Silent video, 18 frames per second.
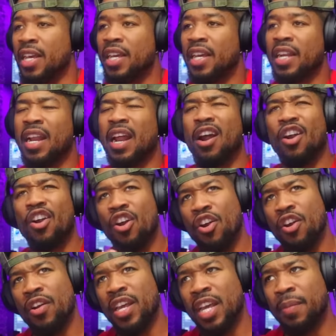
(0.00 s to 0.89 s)
And then I
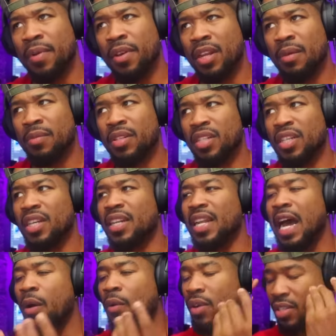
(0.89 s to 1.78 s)
heard Eminem shit,
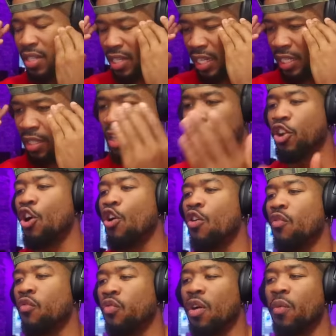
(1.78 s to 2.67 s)
and I wasn't in the
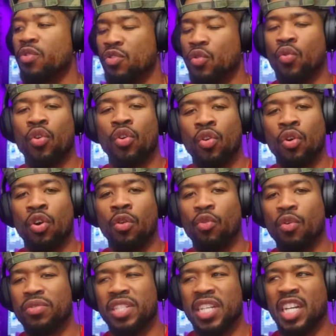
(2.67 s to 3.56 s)
know of what was going
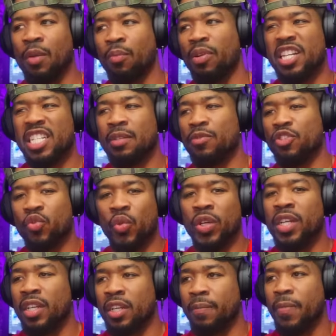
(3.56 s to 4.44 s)
on, what was taking place in
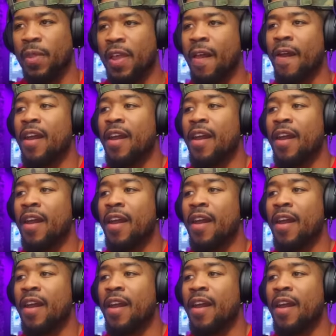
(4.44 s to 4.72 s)
between them.